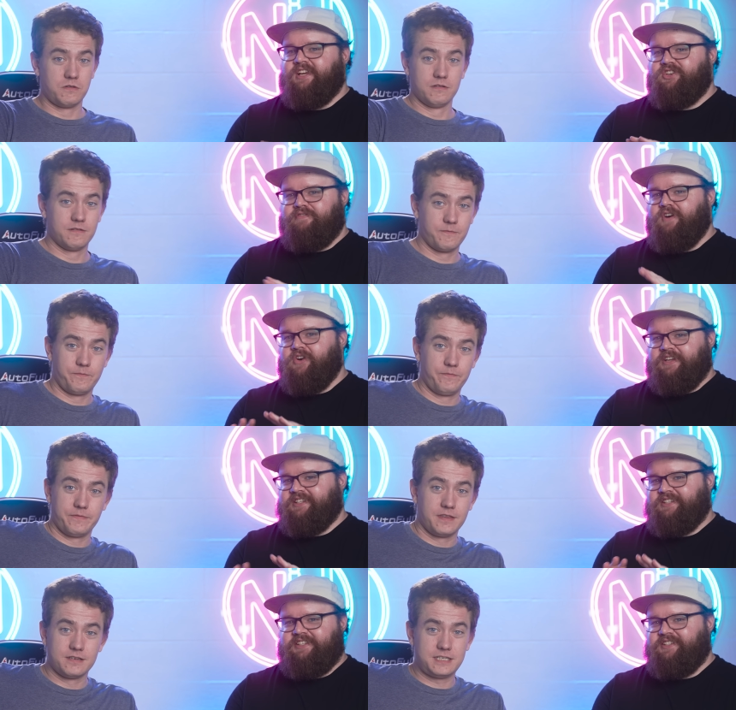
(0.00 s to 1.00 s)
Speaker 1: Set your focus.
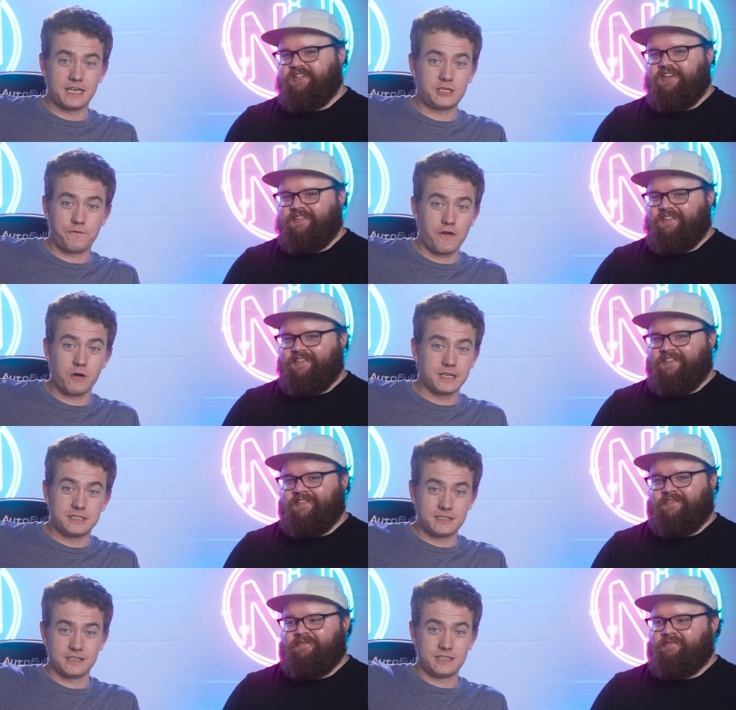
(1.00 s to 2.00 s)
Speaker 2: Set S your focus.